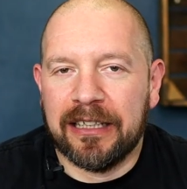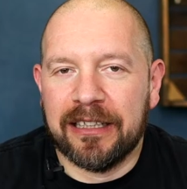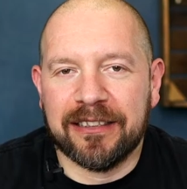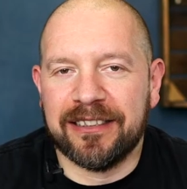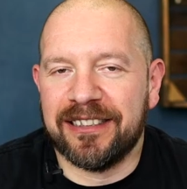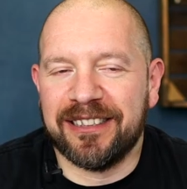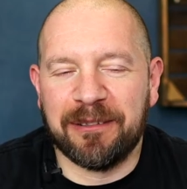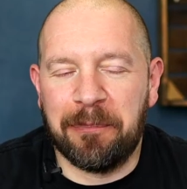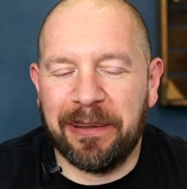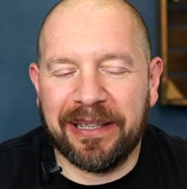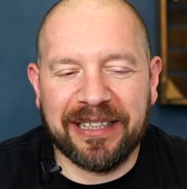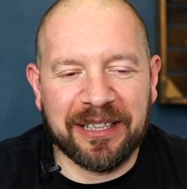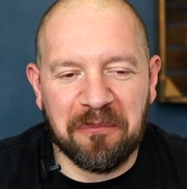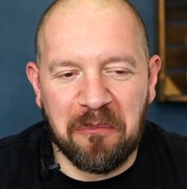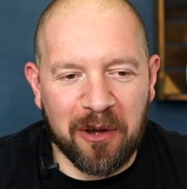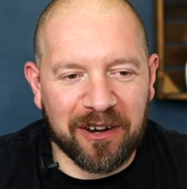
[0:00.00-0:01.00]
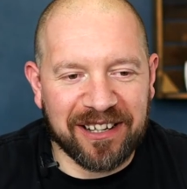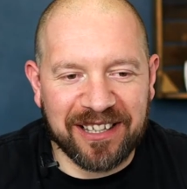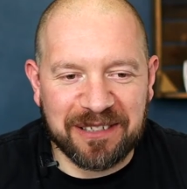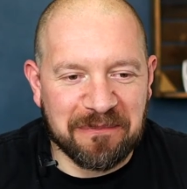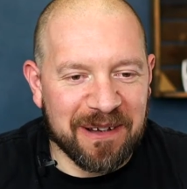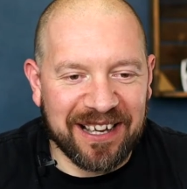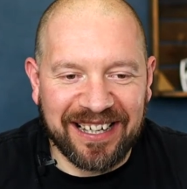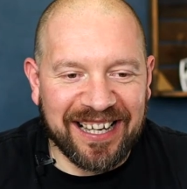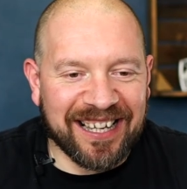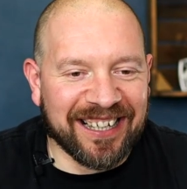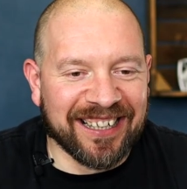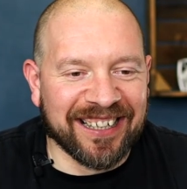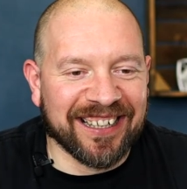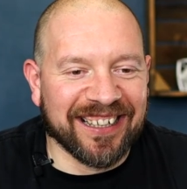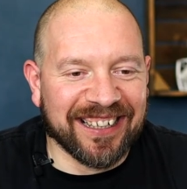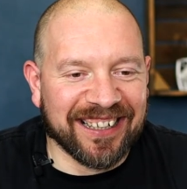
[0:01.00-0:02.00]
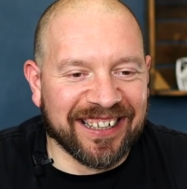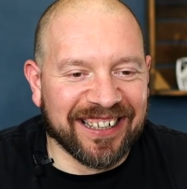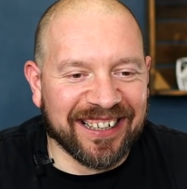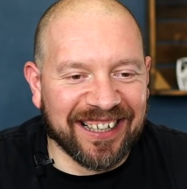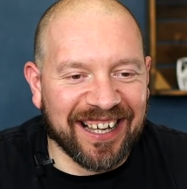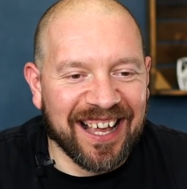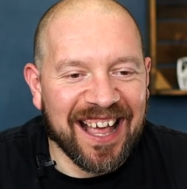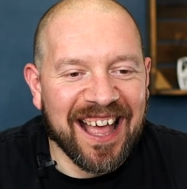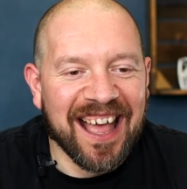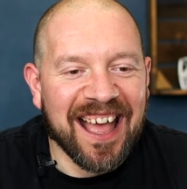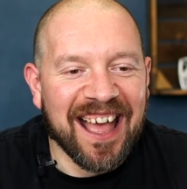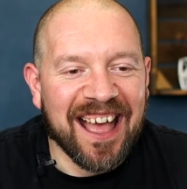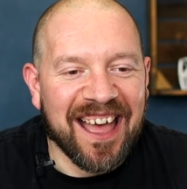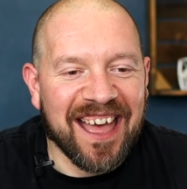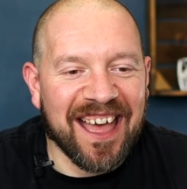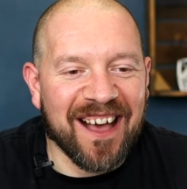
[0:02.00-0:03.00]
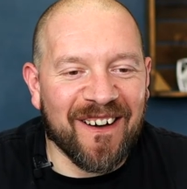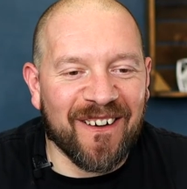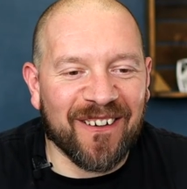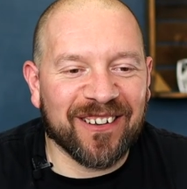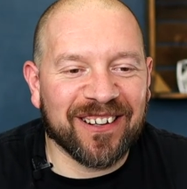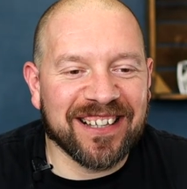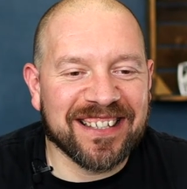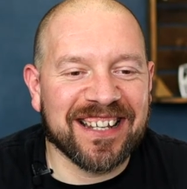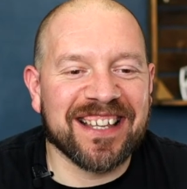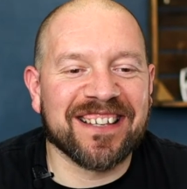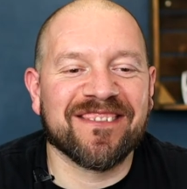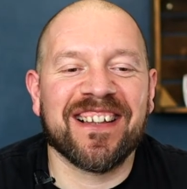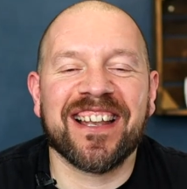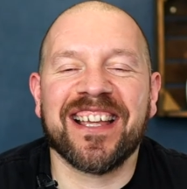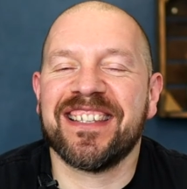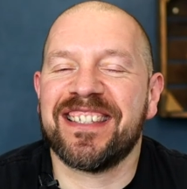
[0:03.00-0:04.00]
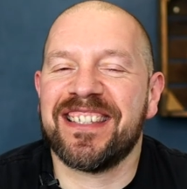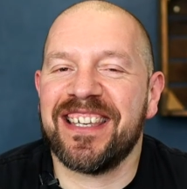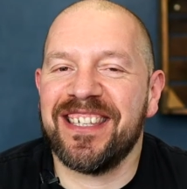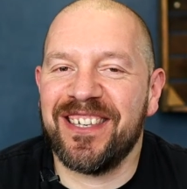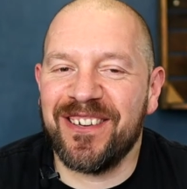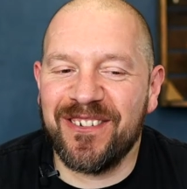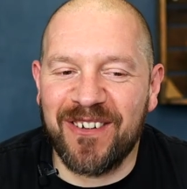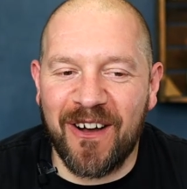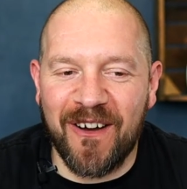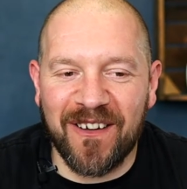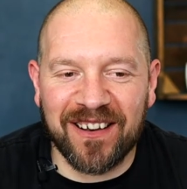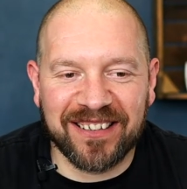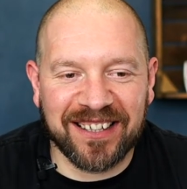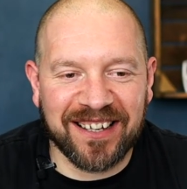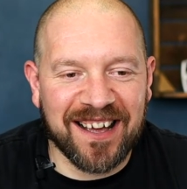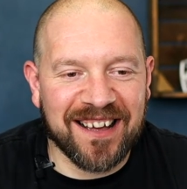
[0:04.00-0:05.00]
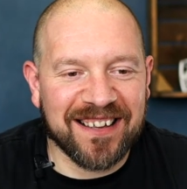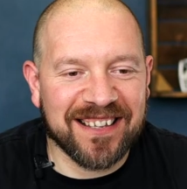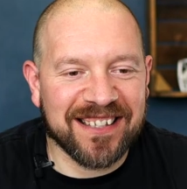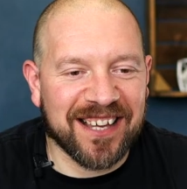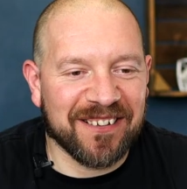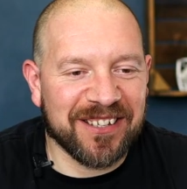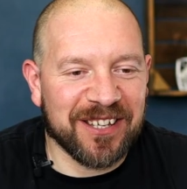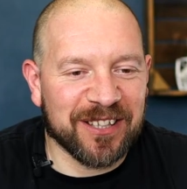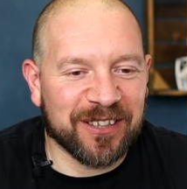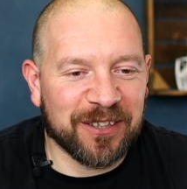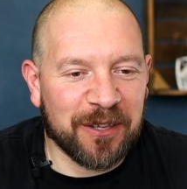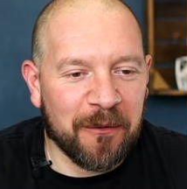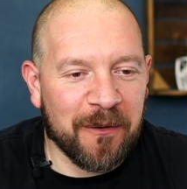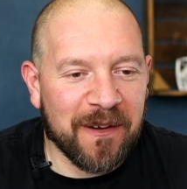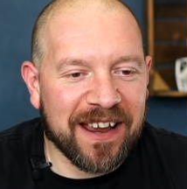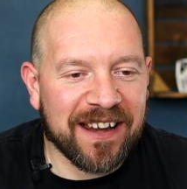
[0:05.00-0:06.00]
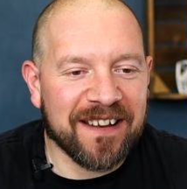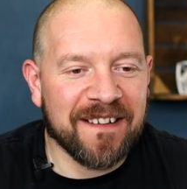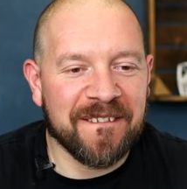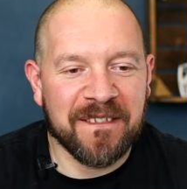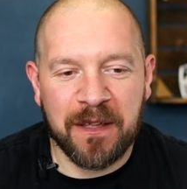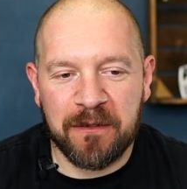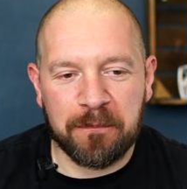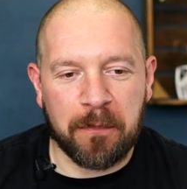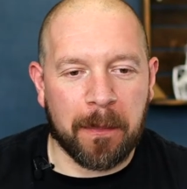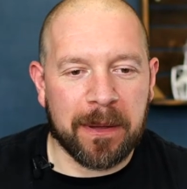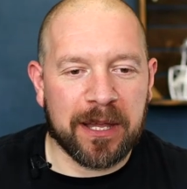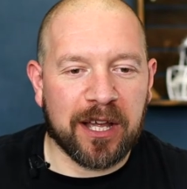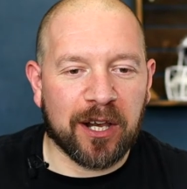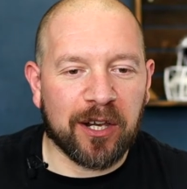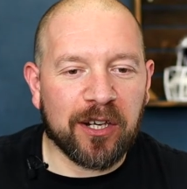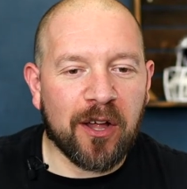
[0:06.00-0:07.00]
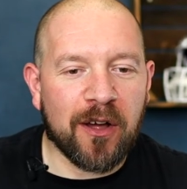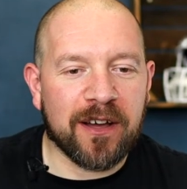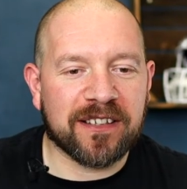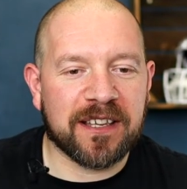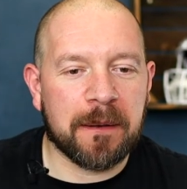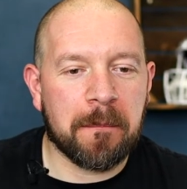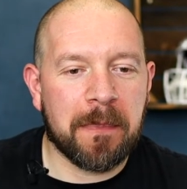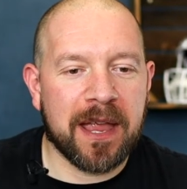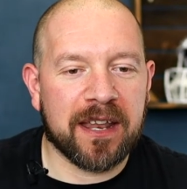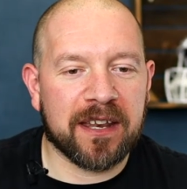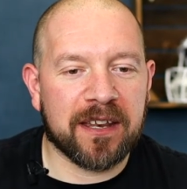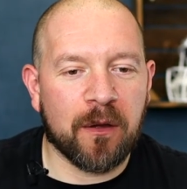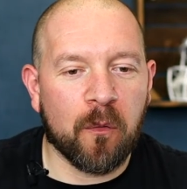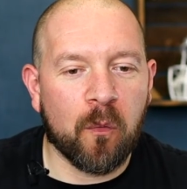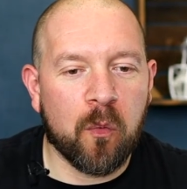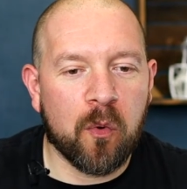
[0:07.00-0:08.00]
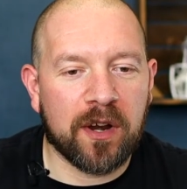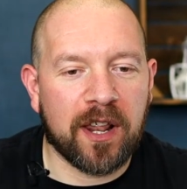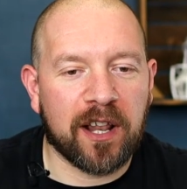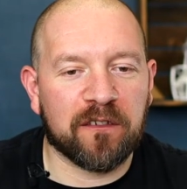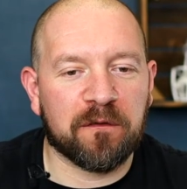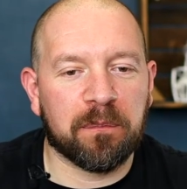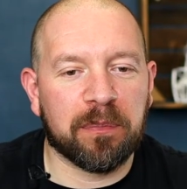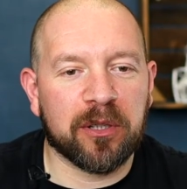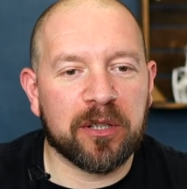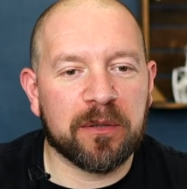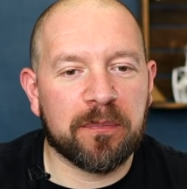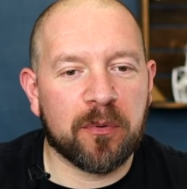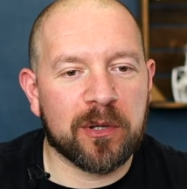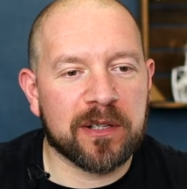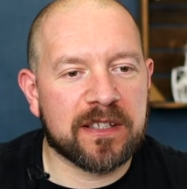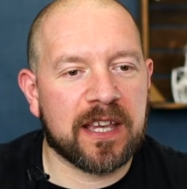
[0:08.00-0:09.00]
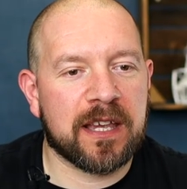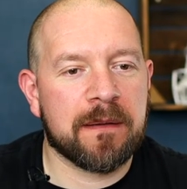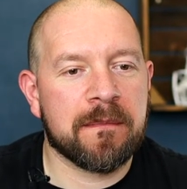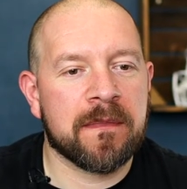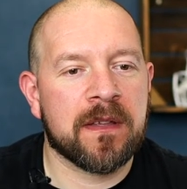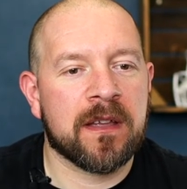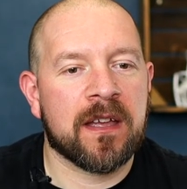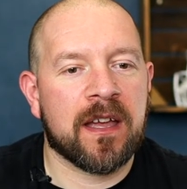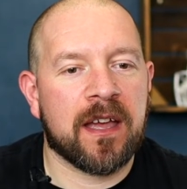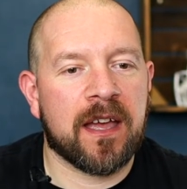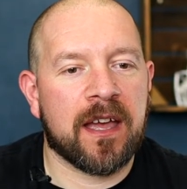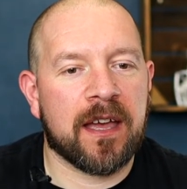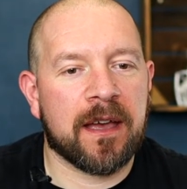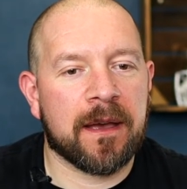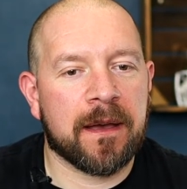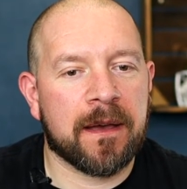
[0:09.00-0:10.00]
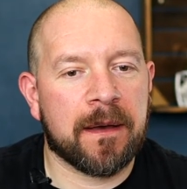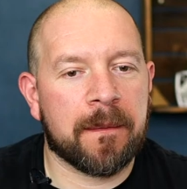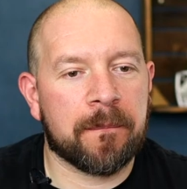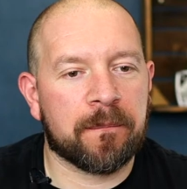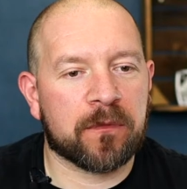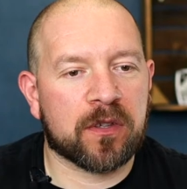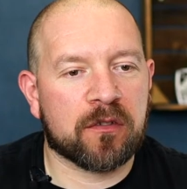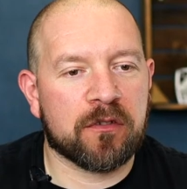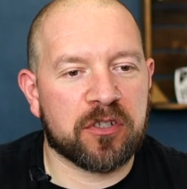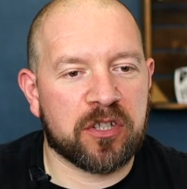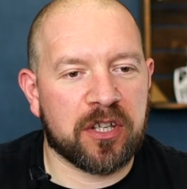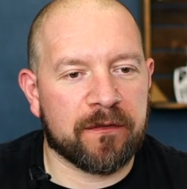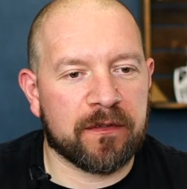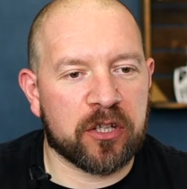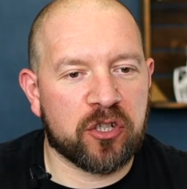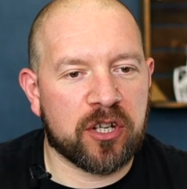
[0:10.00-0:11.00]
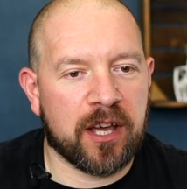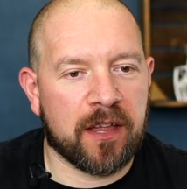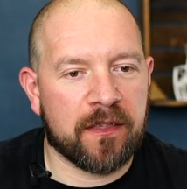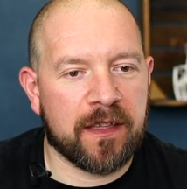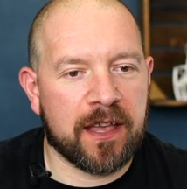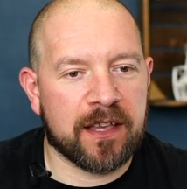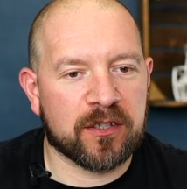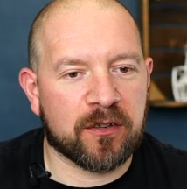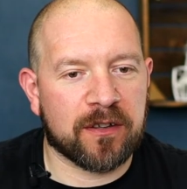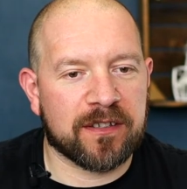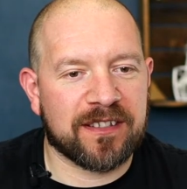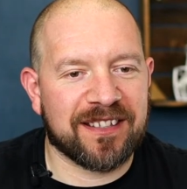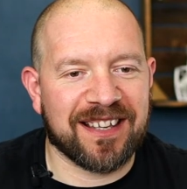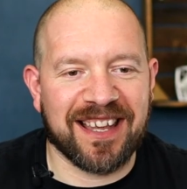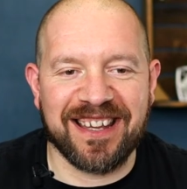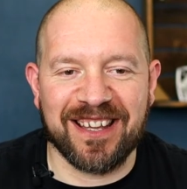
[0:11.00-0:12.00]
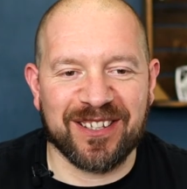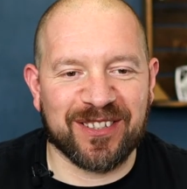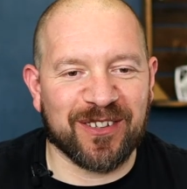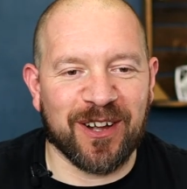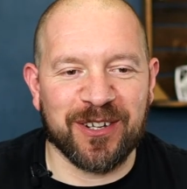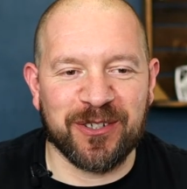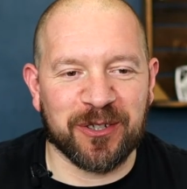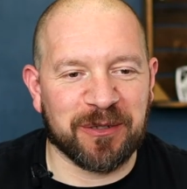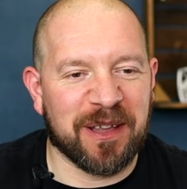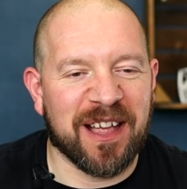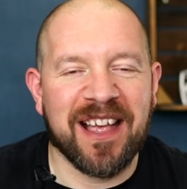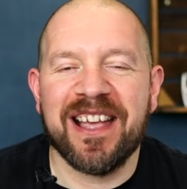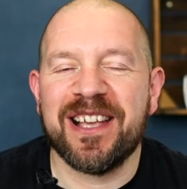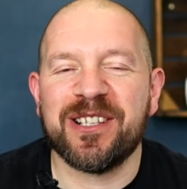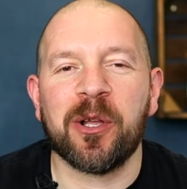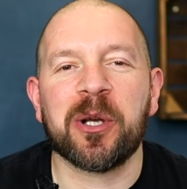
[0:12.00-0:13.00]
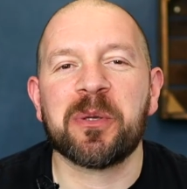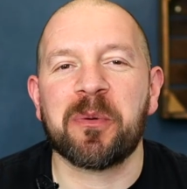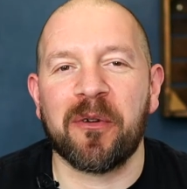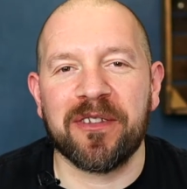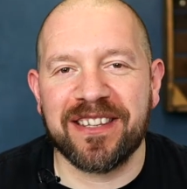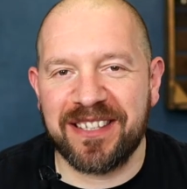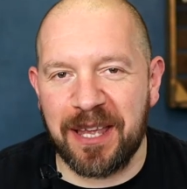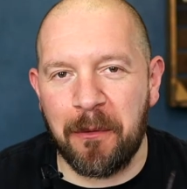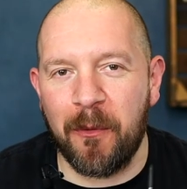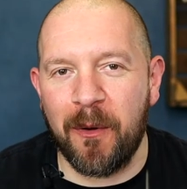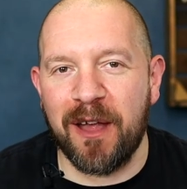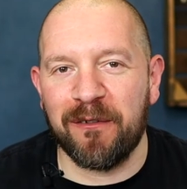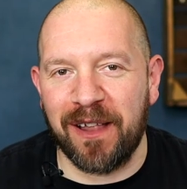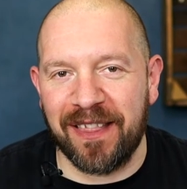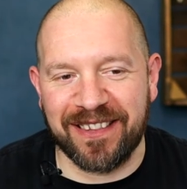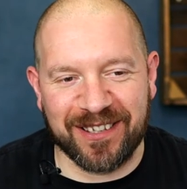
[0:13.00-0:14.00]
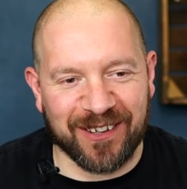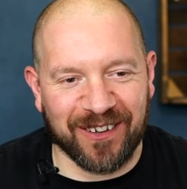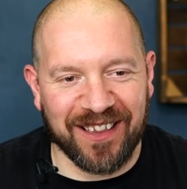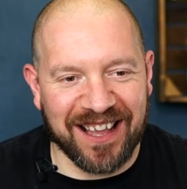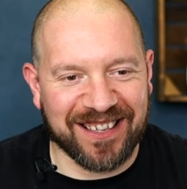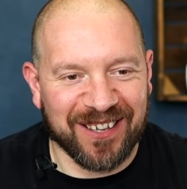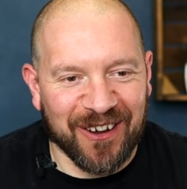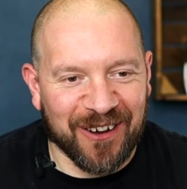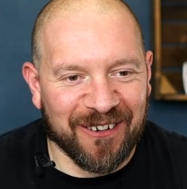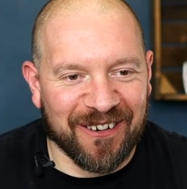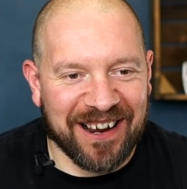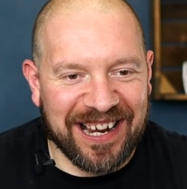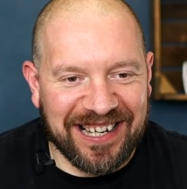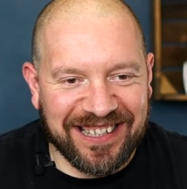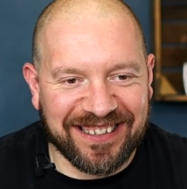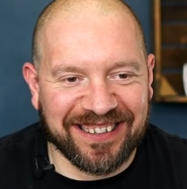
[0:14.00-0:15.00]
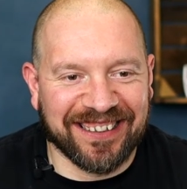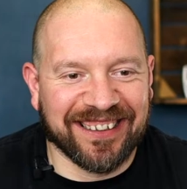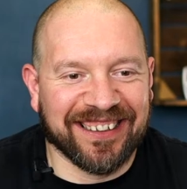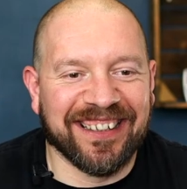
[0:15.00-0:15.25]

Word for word: Oh, building models, man. uh, Arnold's in as well. Nice to see you, Arnold Agans. How are you doing? Bobby Clark's in painting a Wood Elf Blood Bowl team. Because um, you're having a chat there, Scott says, I ain't started yours. As long as we're on the same wavelength, Scott, that's all right.